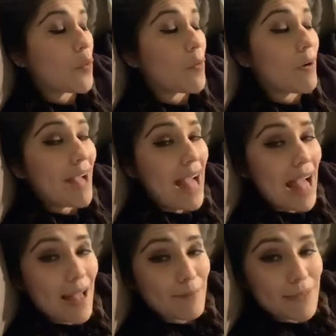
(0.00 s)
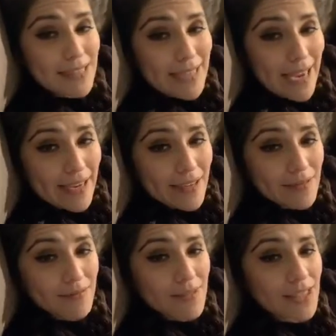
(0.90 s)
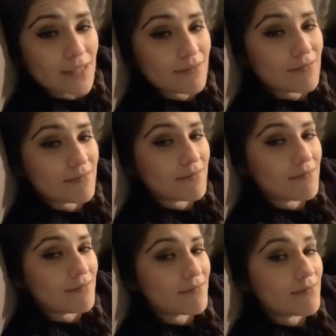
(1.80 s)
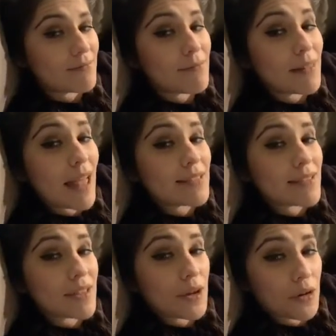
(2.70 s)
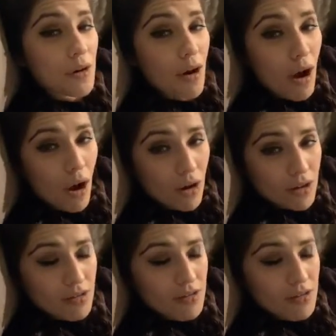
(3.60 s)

Well, I'll be damned. Bless your heart